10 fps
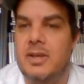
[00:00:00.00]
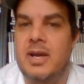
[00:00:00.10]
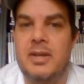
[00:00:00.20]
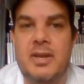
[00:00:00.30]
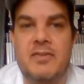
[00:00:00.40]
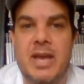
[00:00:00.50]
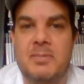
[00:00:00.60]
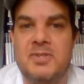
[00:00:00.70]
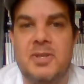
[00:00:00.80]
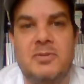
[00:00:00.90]
Another
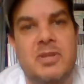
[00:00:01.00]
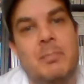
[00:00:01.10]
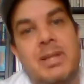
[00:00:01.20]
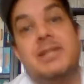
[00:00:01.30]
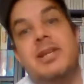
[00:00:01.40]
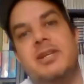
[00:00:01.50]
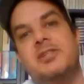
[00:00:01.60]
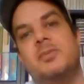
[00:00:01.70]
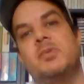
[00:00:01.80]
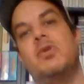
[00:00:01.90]
episode done. Please like and
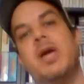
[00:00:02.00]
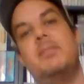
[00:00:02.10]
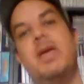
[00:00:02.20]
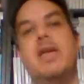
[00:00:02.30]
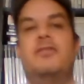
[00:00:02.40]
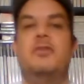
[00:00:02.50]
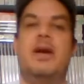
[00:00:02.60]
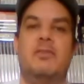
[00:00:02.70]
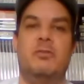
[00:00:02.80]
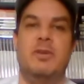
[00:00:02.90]
subscribe if you
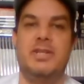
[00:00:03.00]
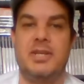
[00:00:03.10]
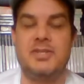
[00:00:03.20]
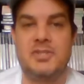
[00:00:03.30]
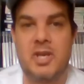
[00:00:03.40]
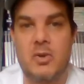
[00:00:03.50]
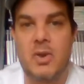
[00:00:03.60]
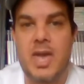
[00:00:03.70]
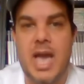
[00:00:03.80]
haven't already done so,